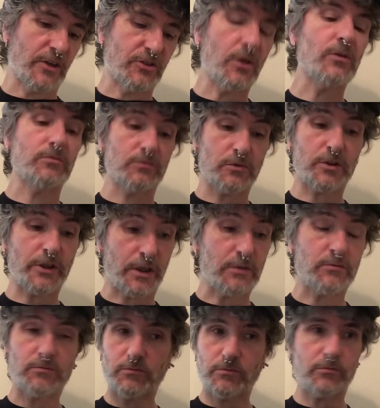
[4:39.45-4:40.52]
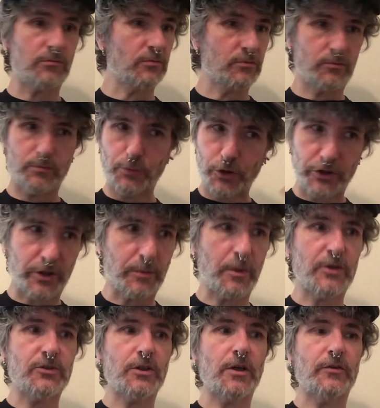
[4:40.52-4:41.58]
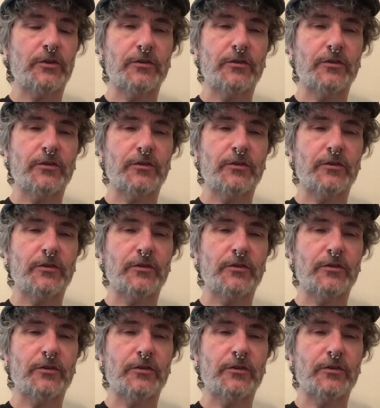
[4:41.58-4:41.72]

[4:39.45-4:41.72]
So again, pushing myself.